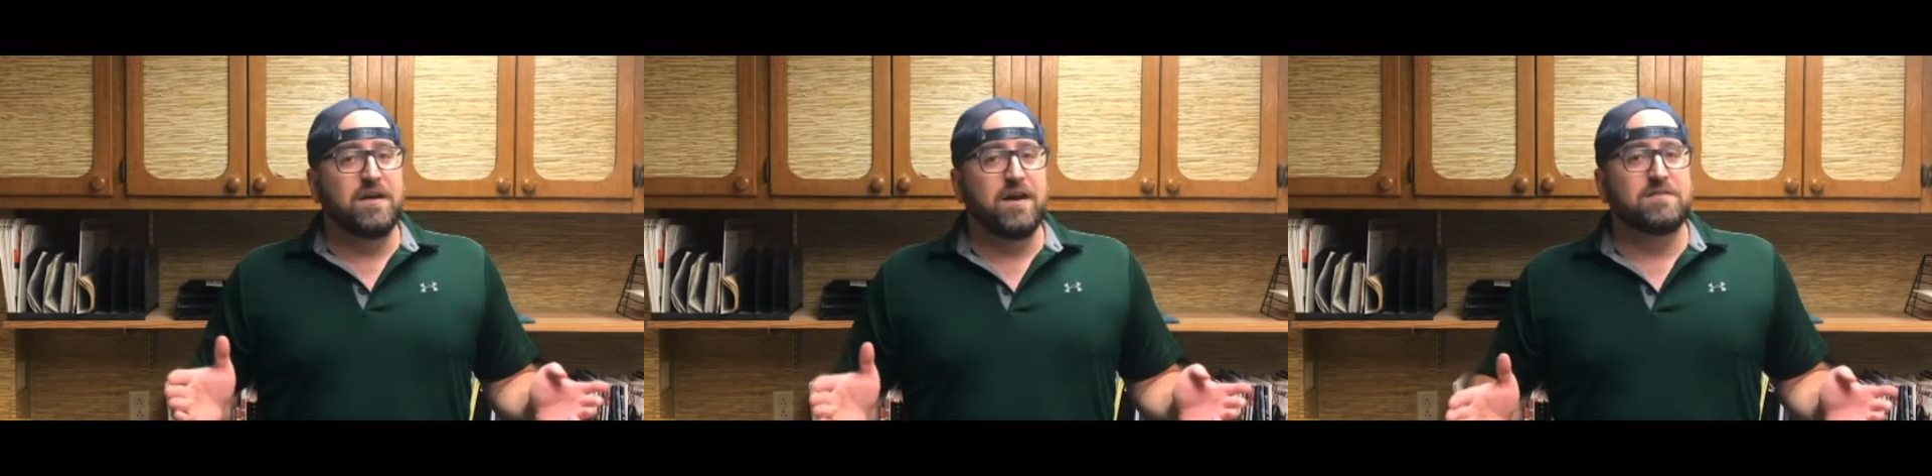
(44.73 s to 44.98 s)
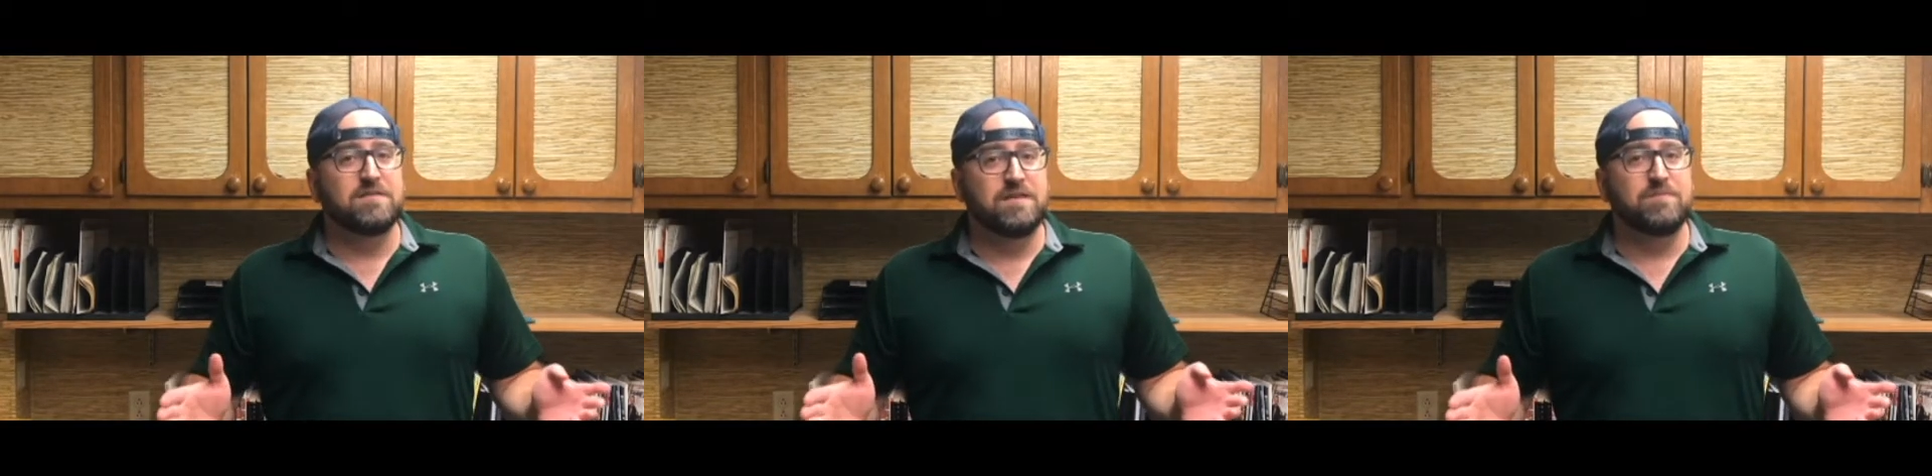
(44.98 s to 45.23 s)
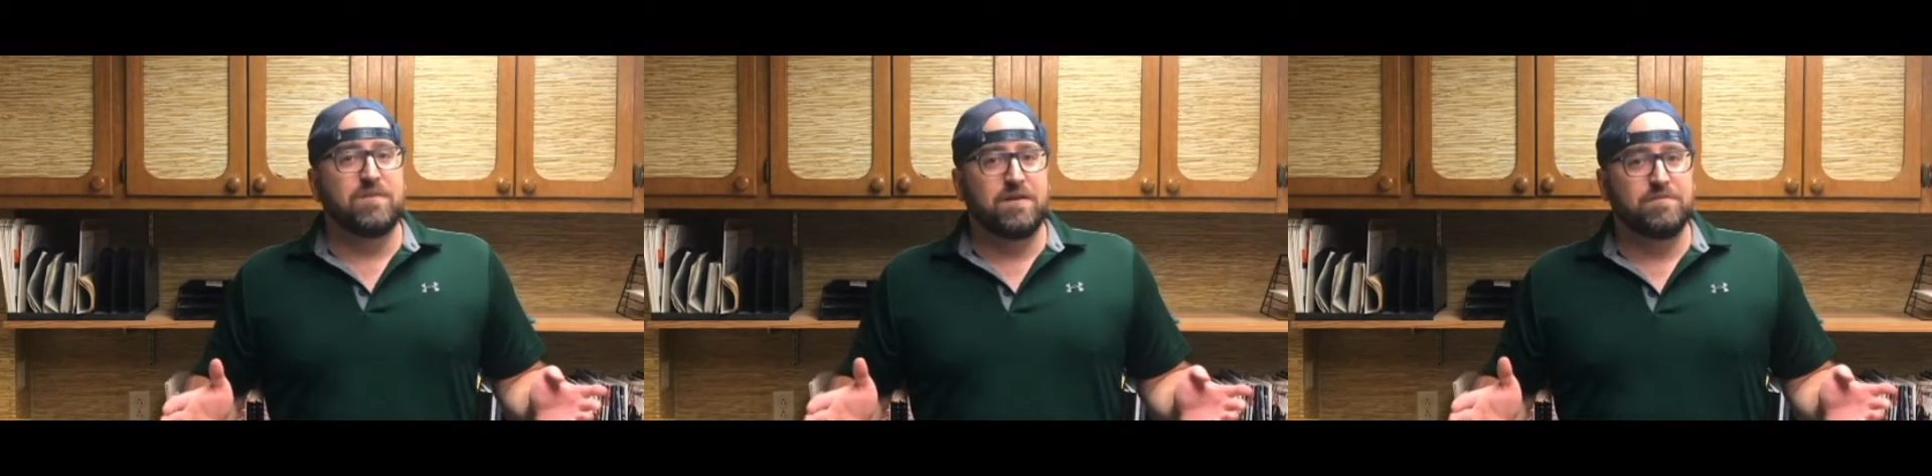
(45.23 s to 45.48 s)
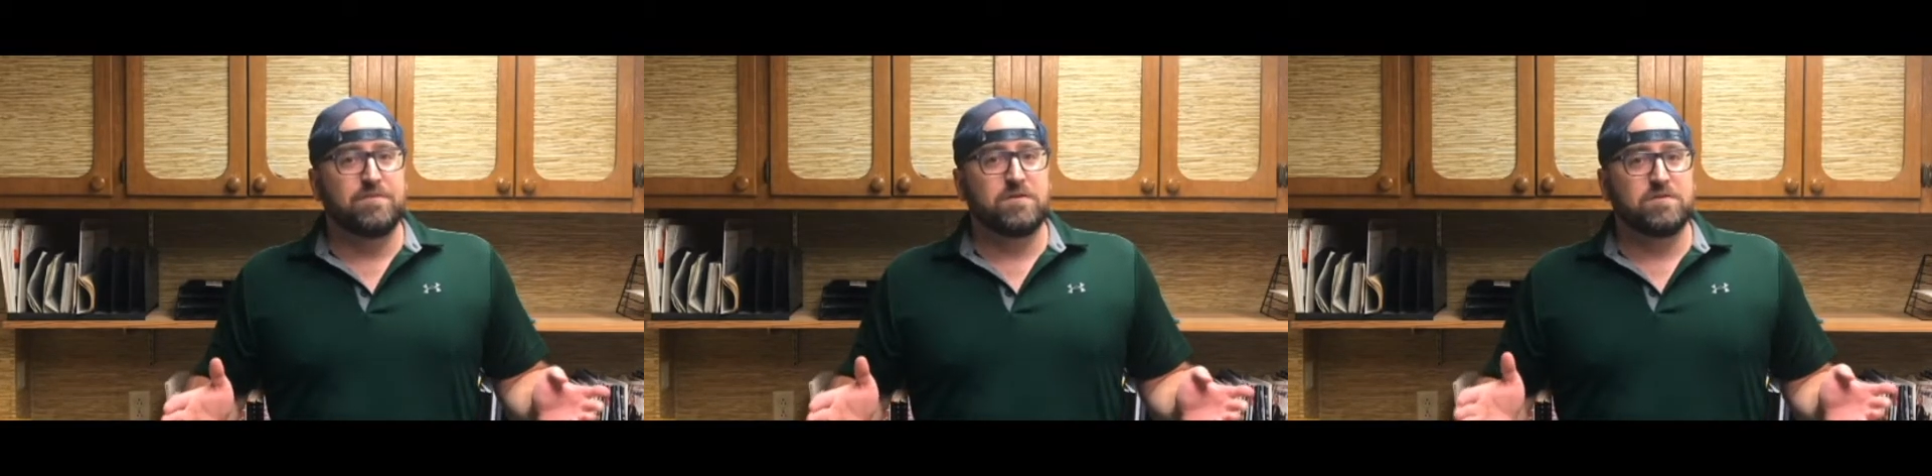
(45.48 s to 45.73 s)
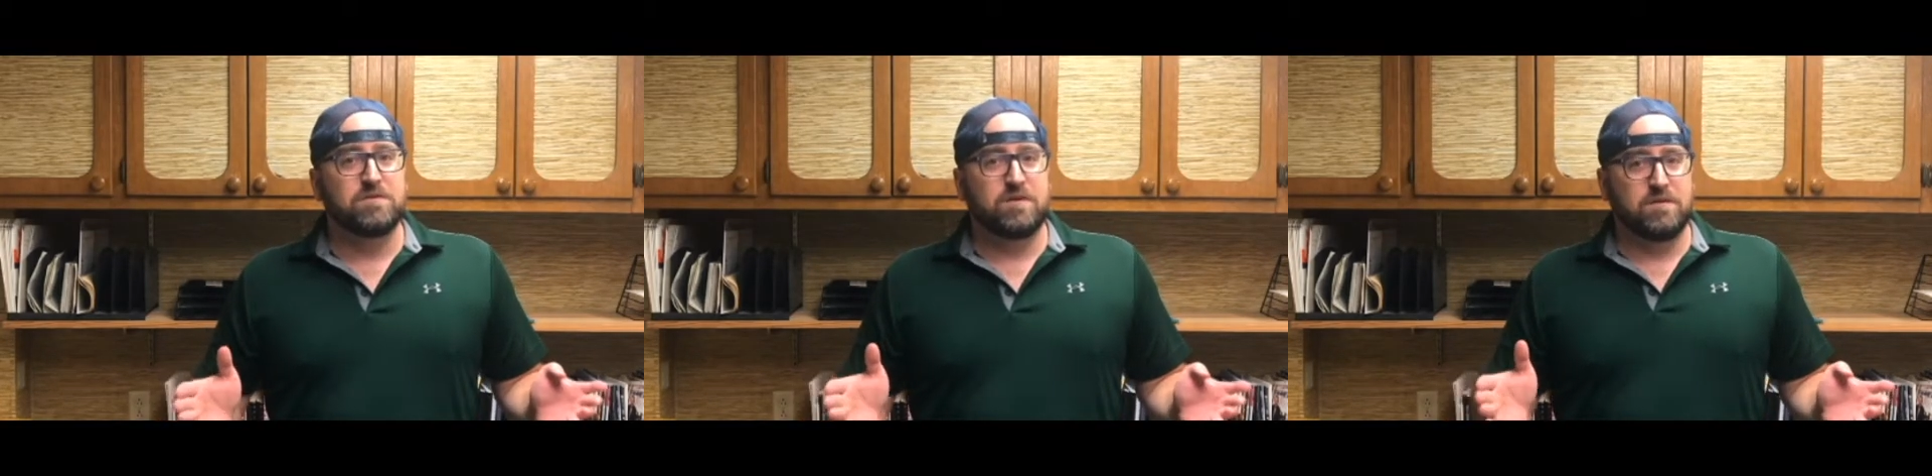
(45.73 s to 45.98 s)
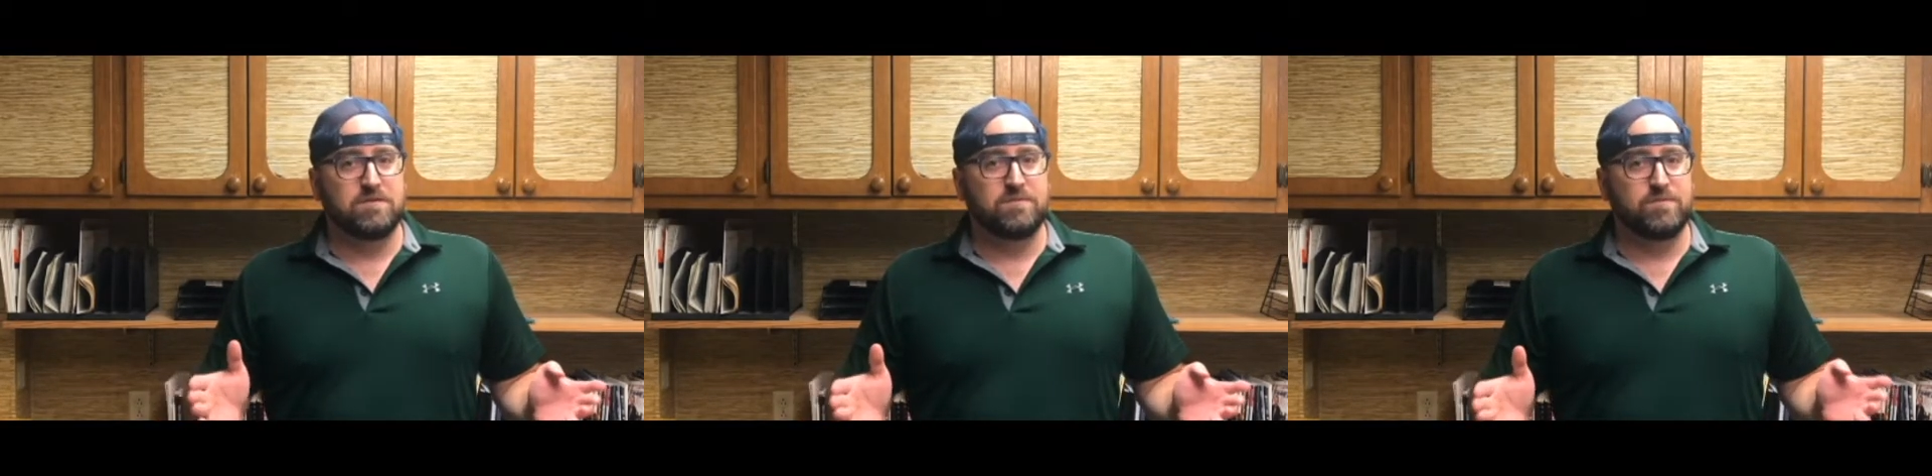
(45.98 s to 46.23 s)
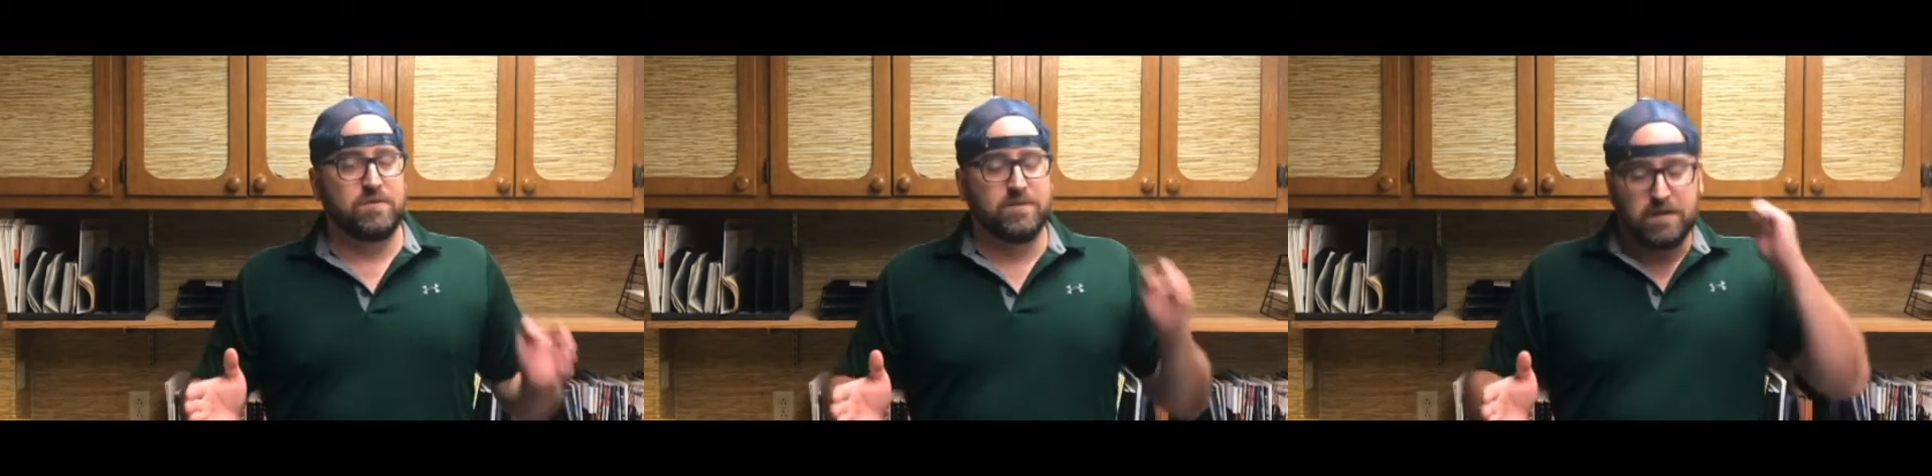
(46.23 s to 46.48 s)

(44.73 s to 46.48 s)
yet to get my first customer.